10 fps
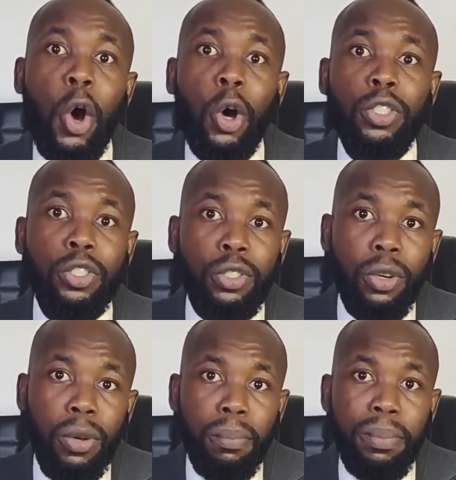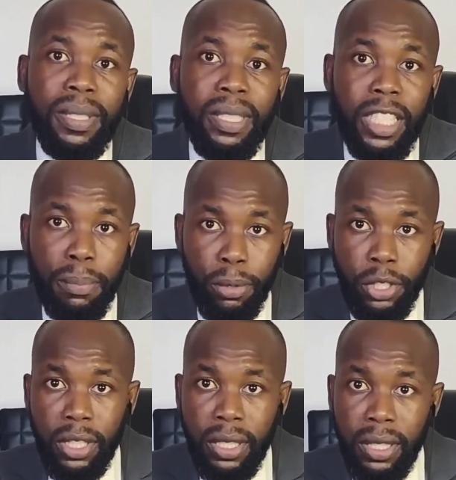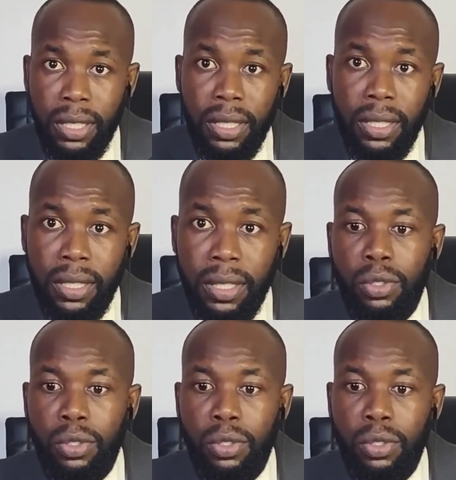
on your business purchases.